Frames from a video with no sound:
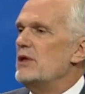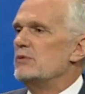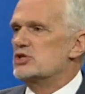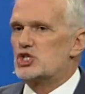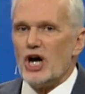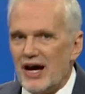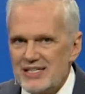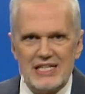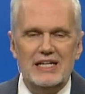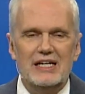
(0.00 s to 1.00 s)
of them was
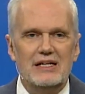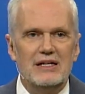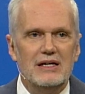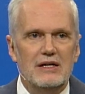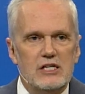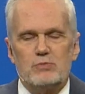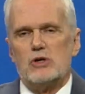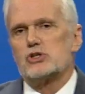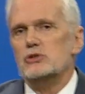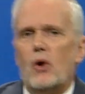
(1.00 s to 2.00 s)
John Dean, his
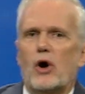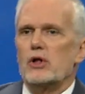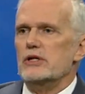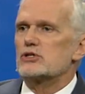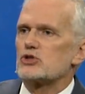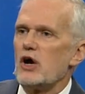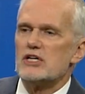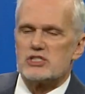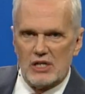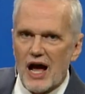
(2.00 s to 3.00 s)
most loyal and
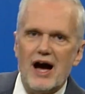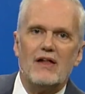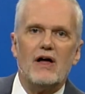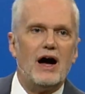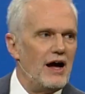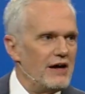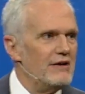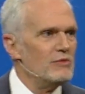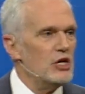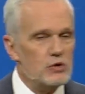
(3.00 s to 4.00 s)
trusted ally
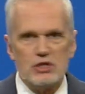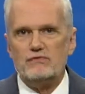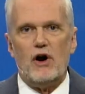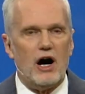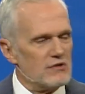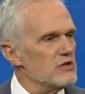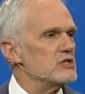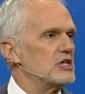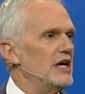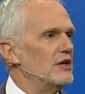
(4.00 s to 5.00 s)
who was involved in the
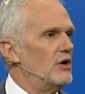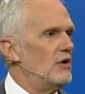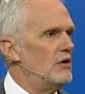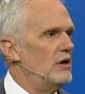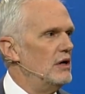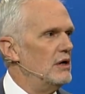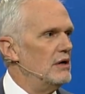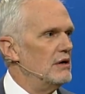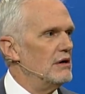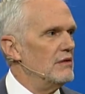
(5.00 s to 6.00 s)
scandal.
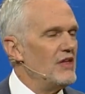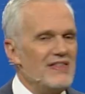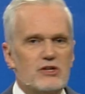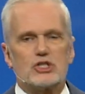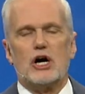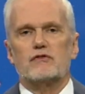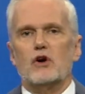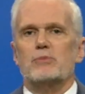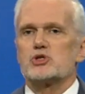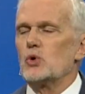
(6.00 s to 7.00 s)
They had this
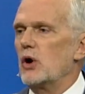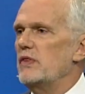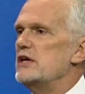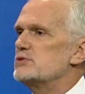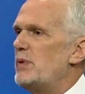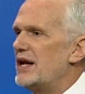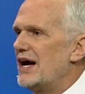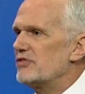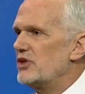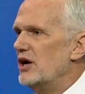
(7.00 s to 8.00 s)
cover-up story they spun
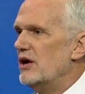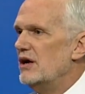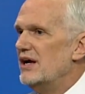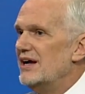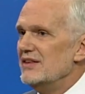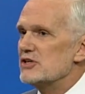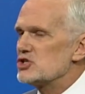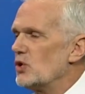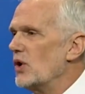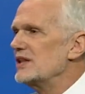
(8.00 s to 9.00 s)
out there. The
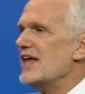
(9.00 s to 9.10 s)
story